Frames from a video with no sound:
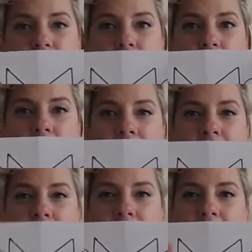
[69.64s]
So when it's
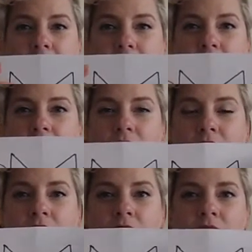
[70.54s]
the same
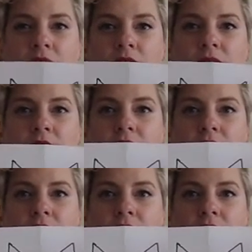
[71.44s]
thing on